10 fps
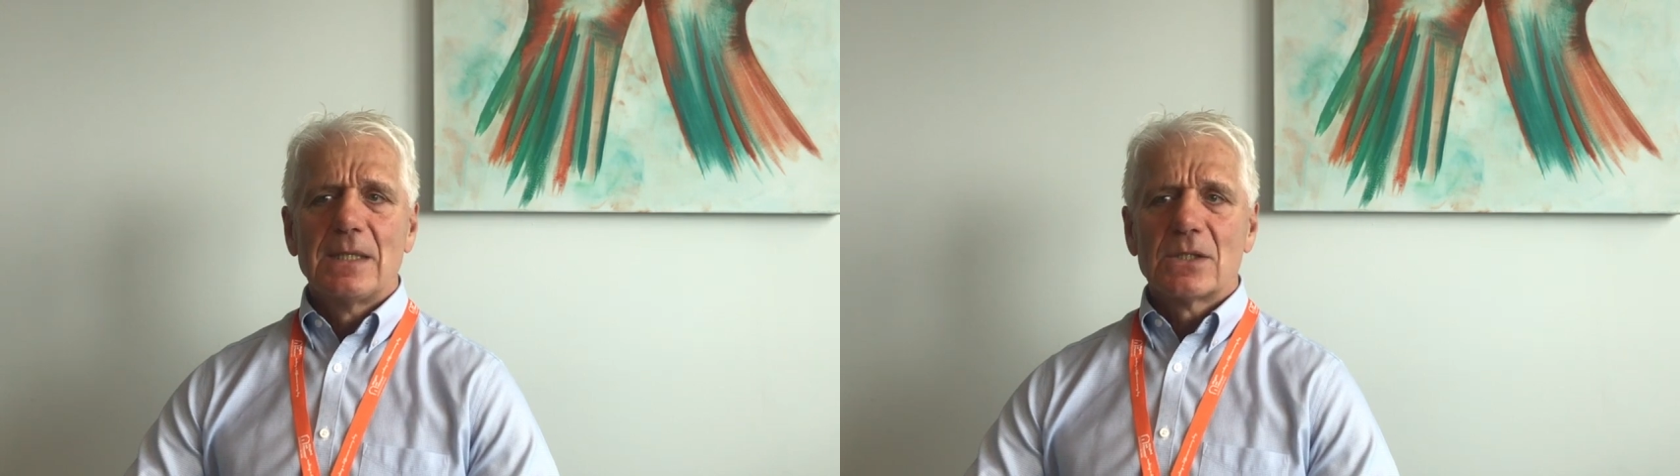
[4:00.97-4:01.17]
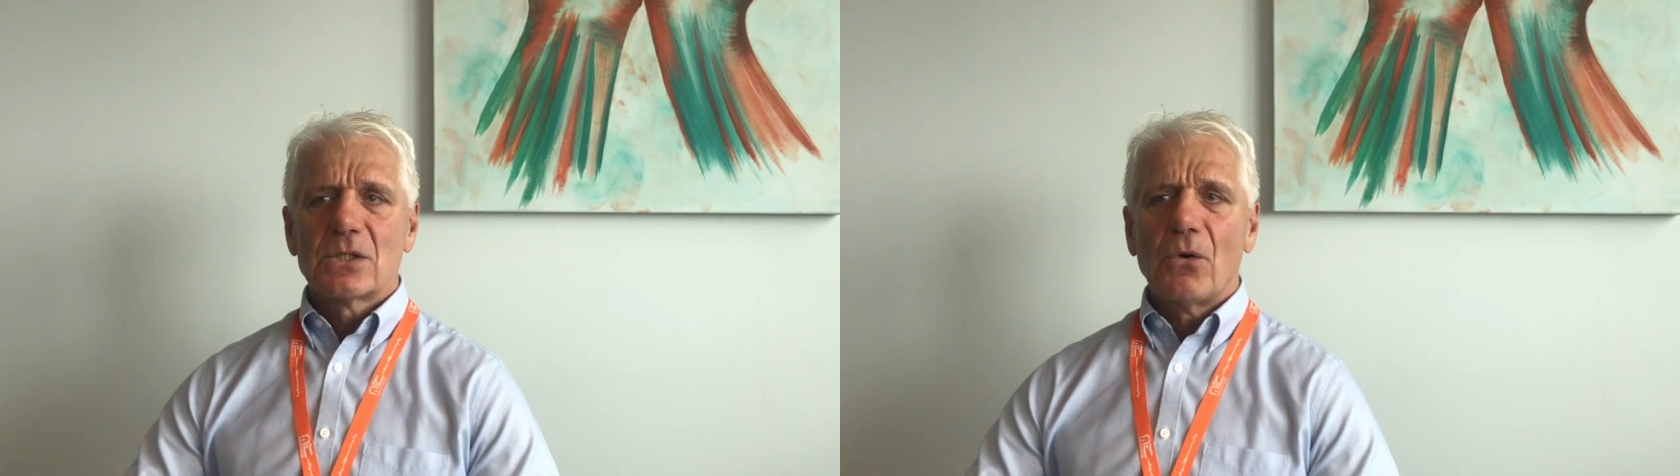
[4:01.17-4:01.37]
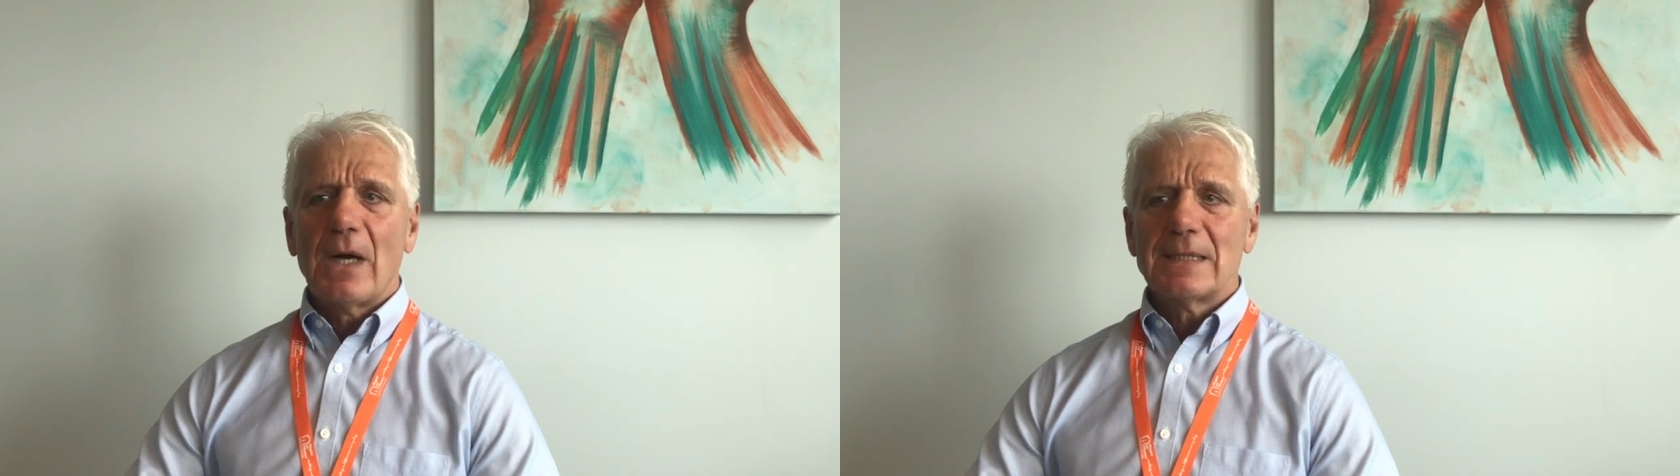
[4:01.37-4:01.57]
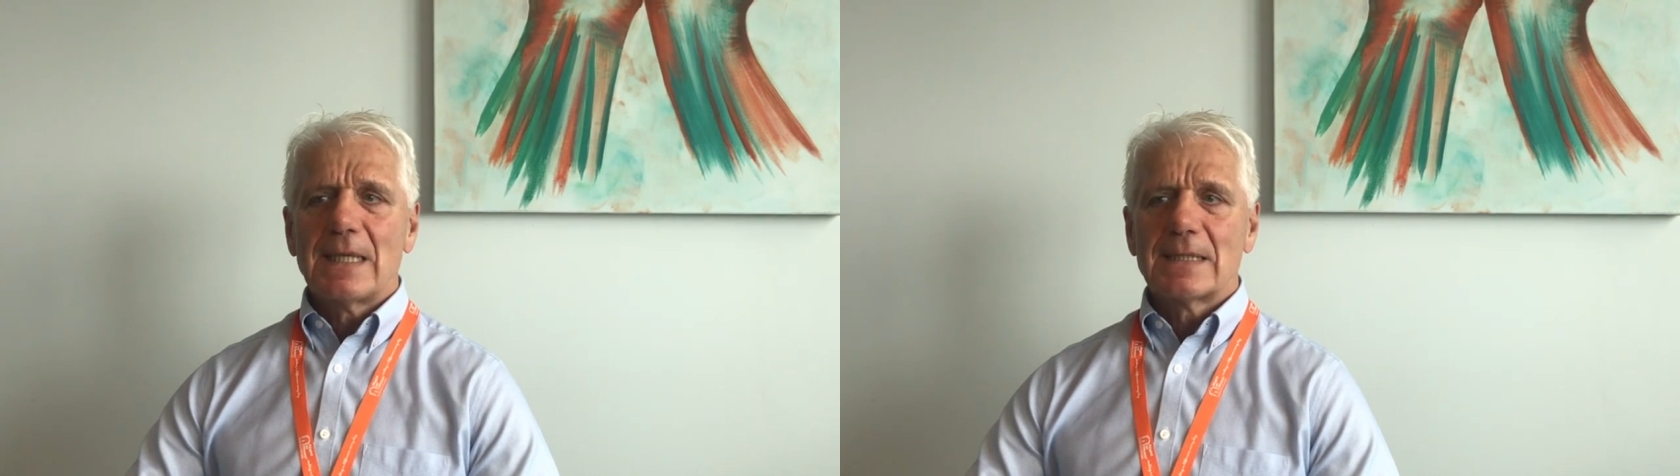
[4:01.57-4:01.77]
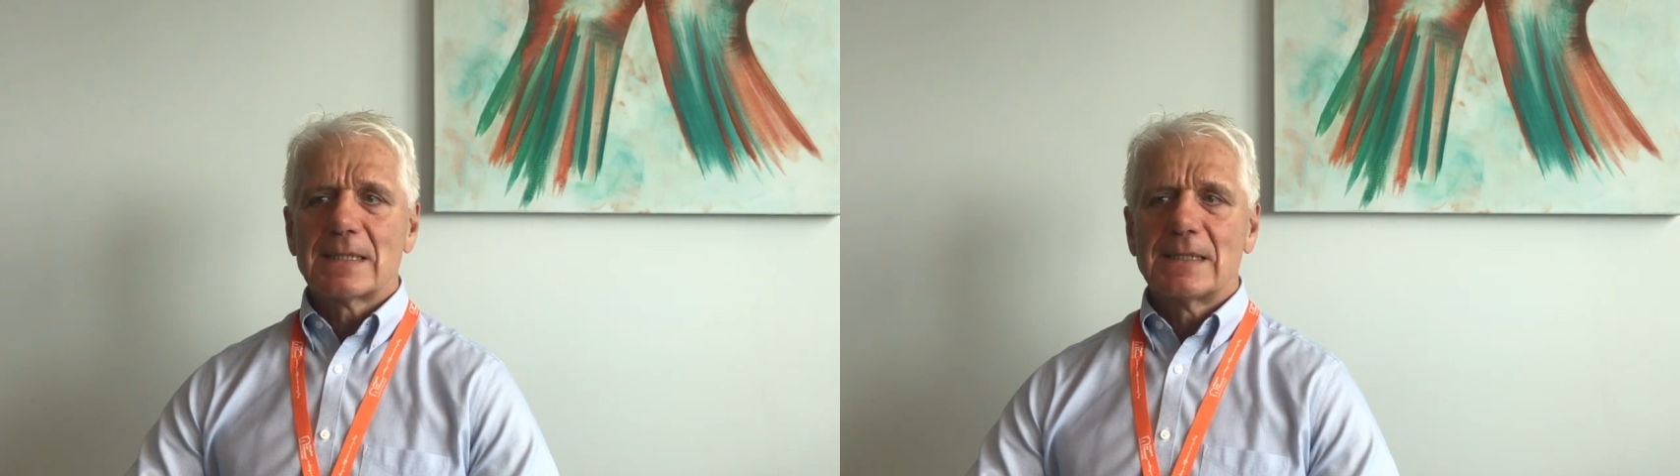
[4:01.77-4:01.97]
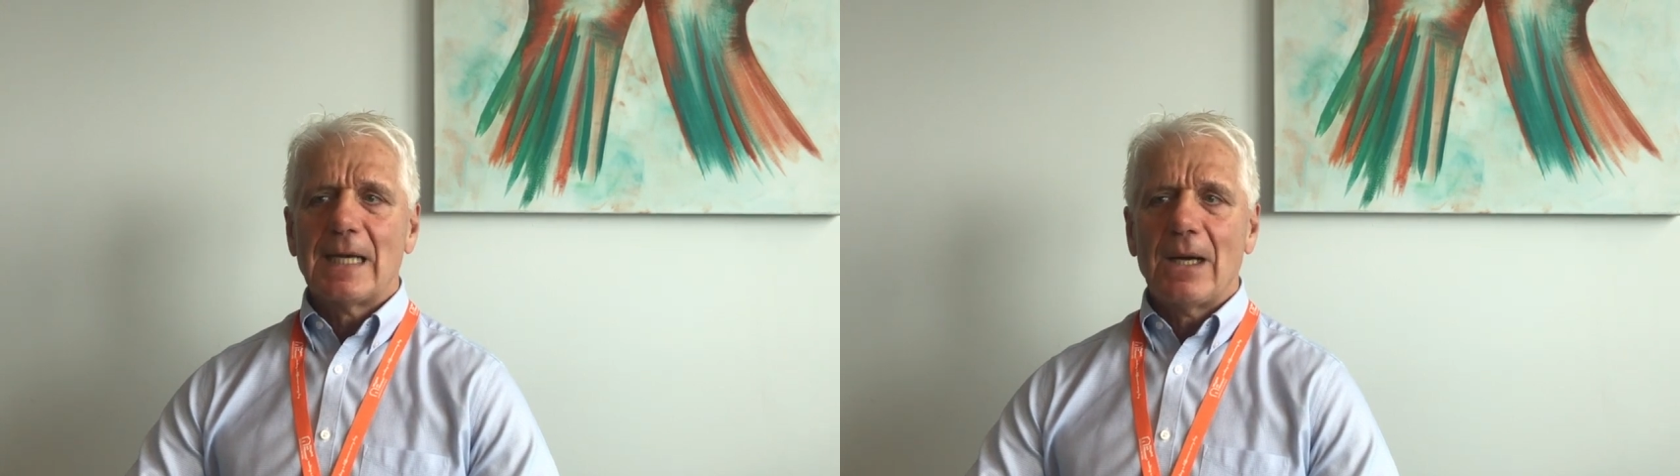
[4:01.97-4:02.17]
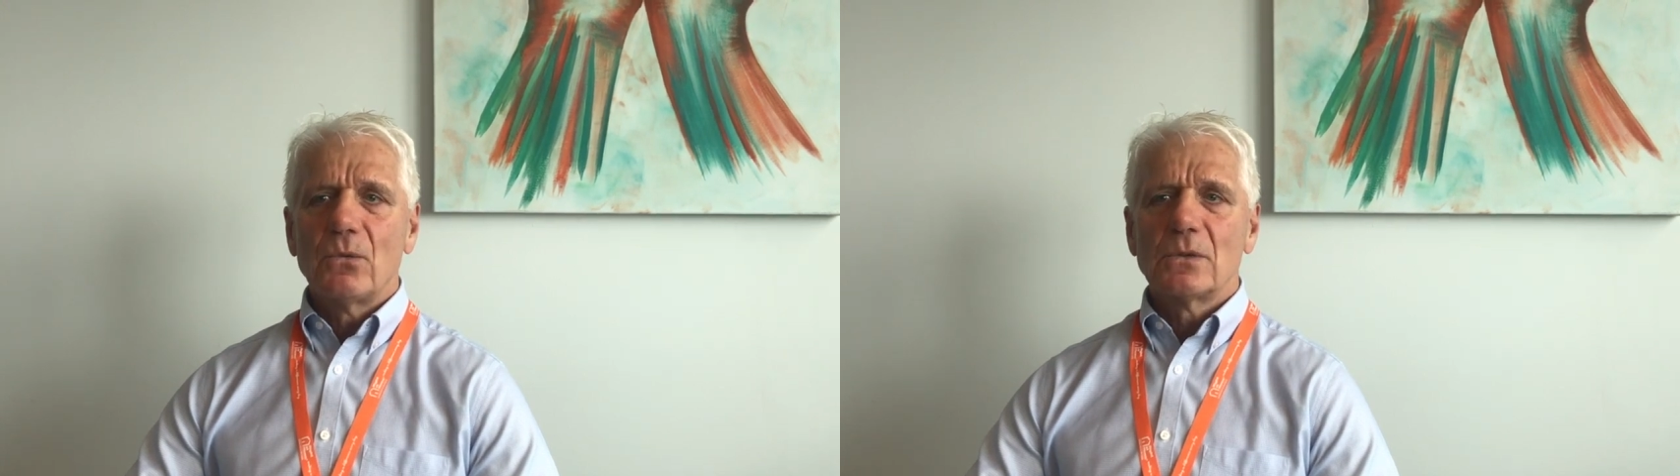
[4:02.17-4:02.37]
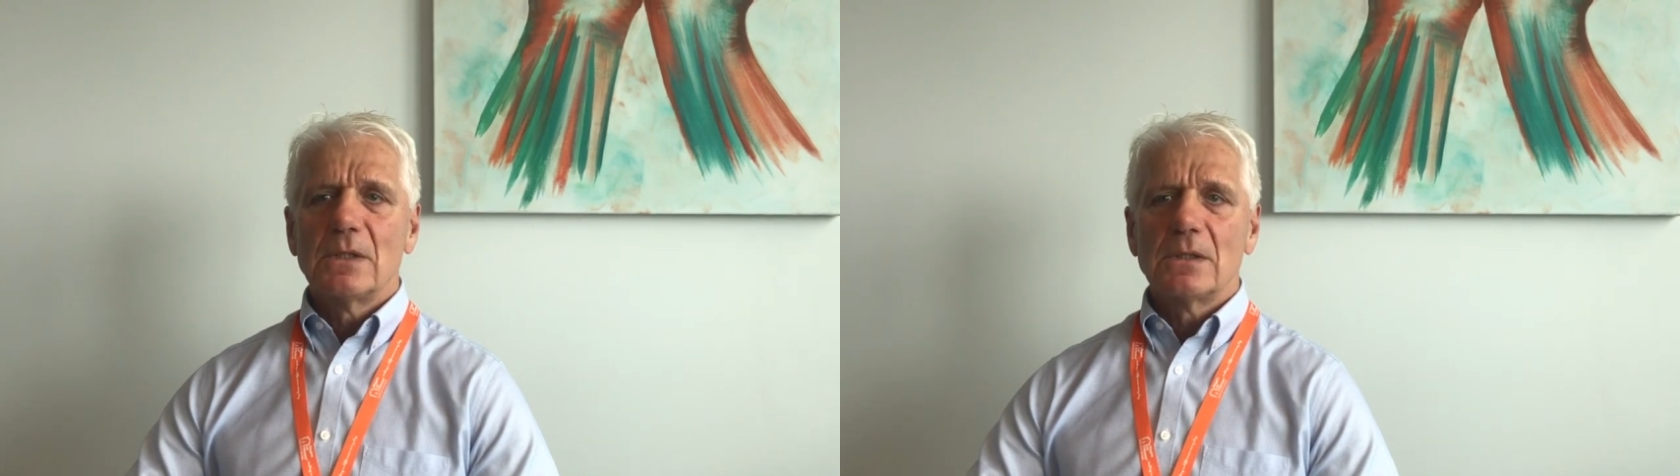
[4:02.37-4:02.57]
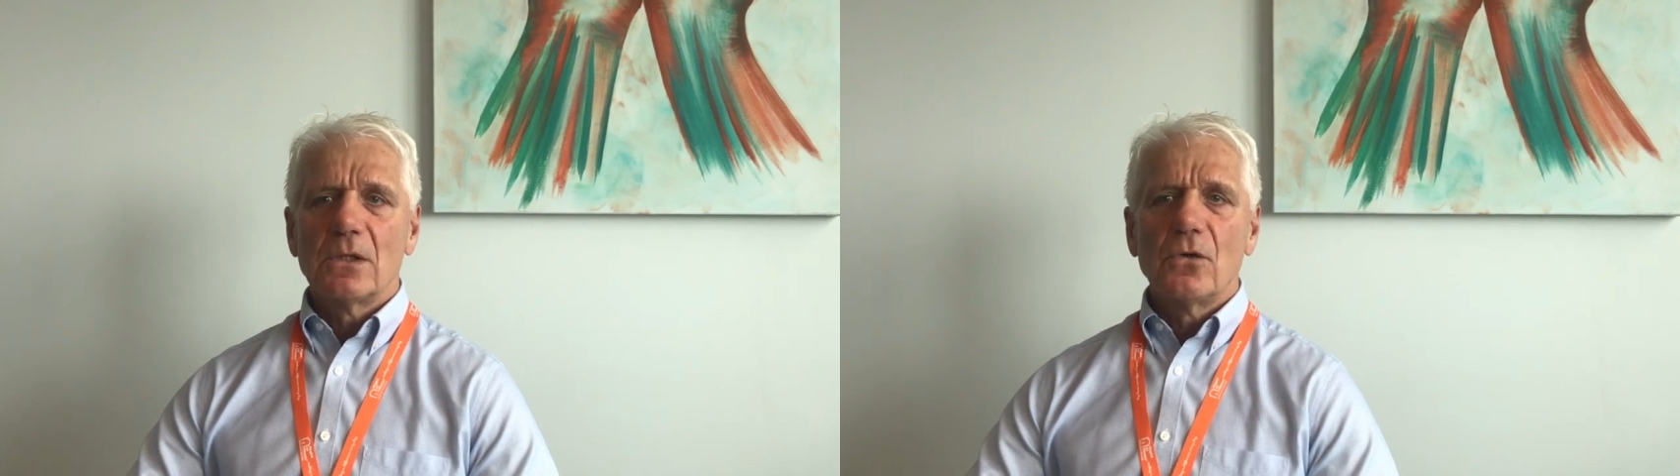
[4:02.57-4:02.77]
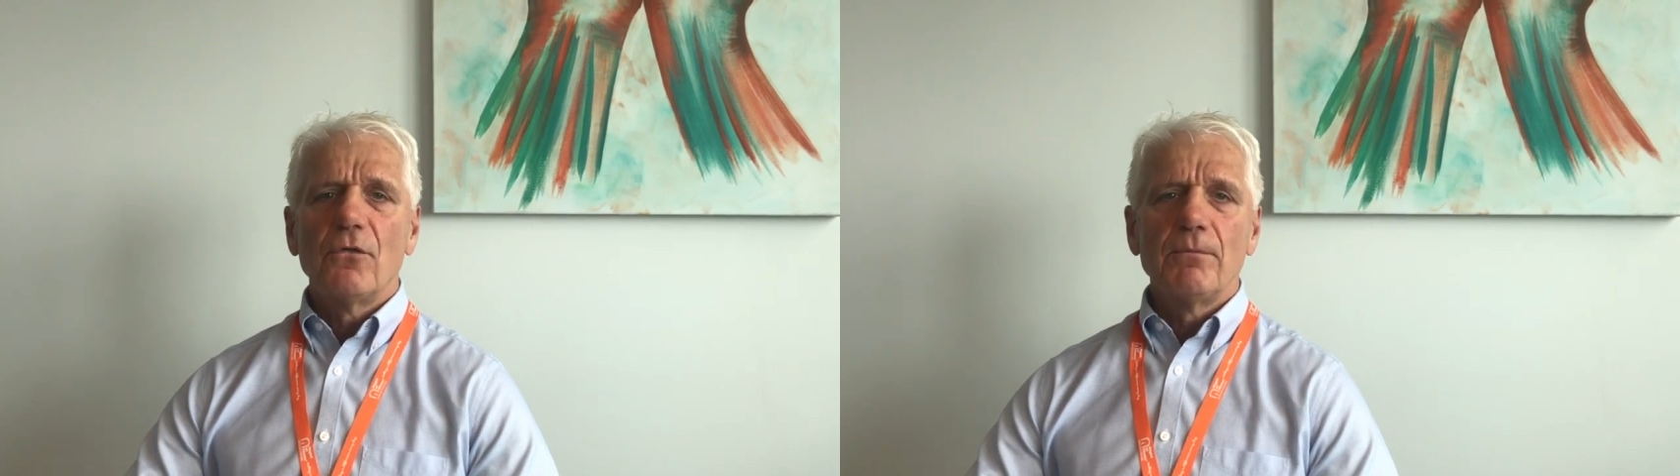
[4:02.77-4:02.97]
So I'd ask now that the
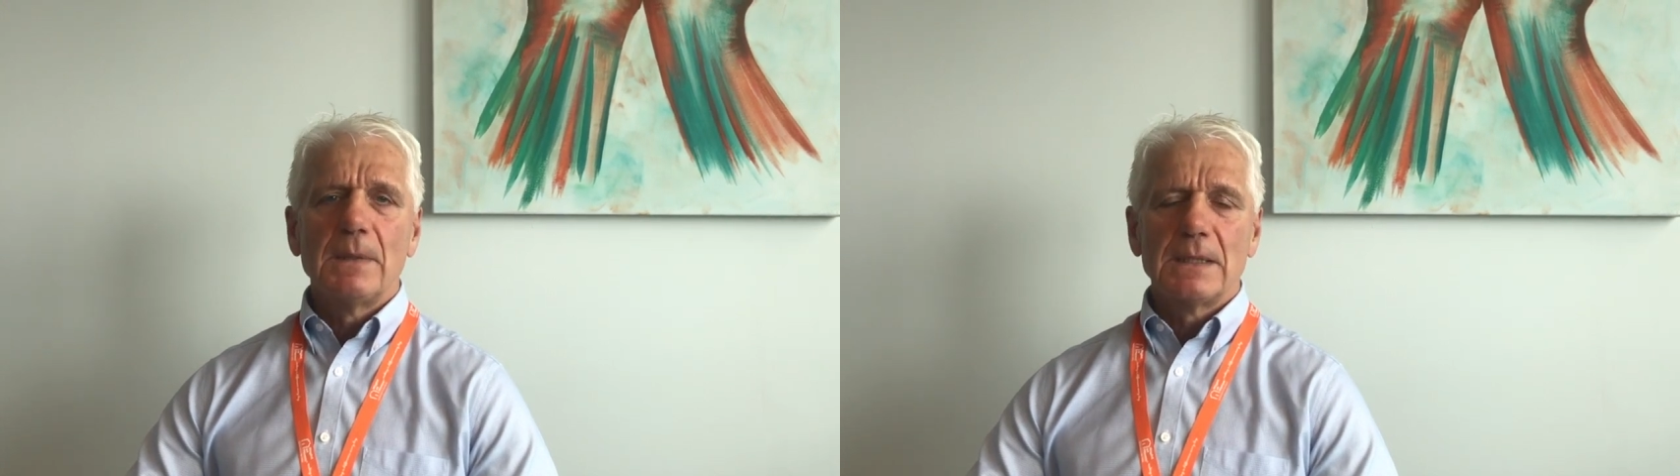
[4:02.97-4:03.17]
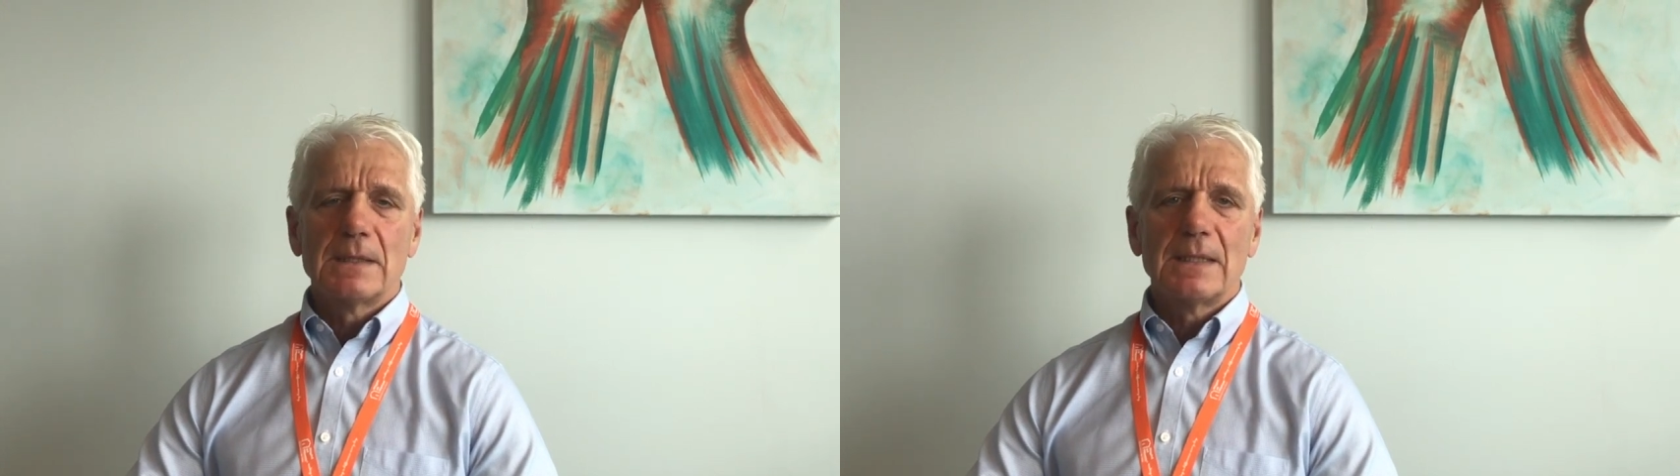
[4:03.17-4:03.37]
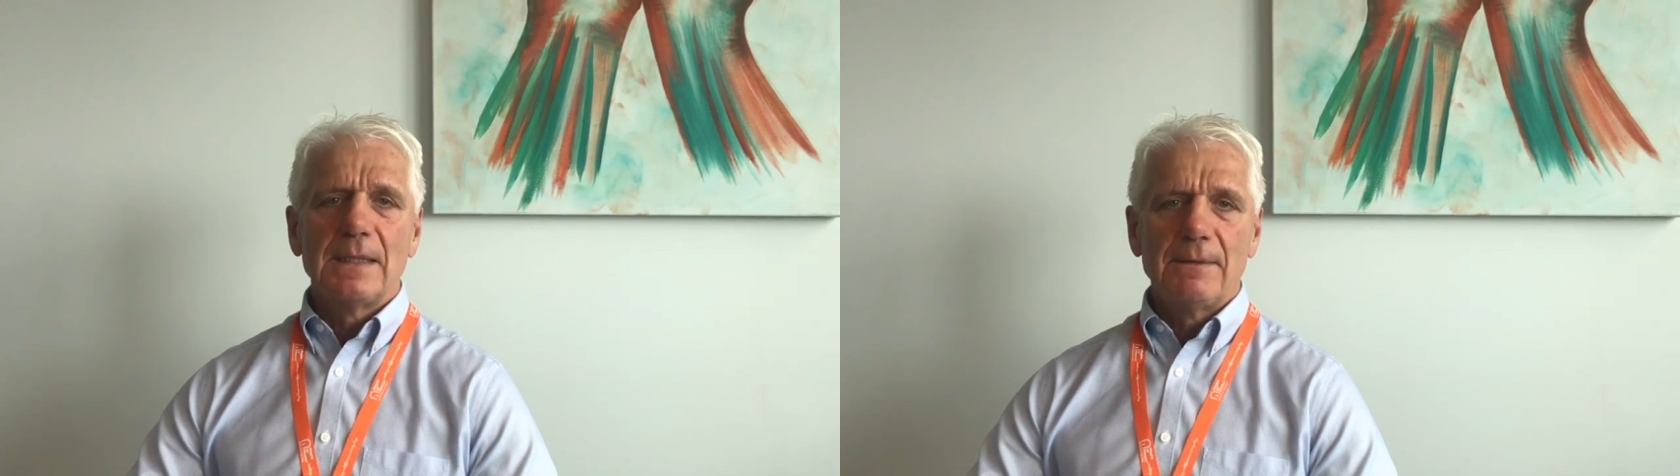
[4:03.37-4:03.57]
government